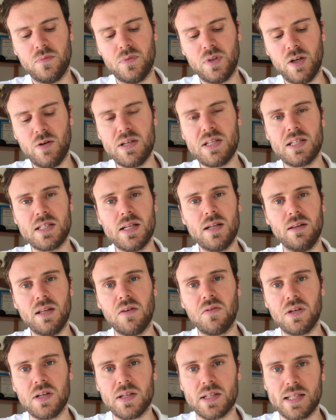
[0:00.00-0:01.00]
there is still
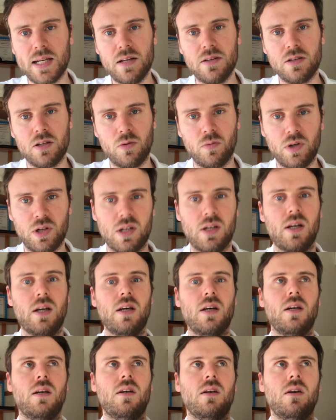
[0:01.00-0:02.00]
definitely a sense in which
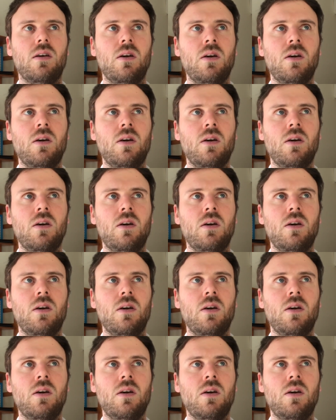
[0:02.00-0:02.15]
like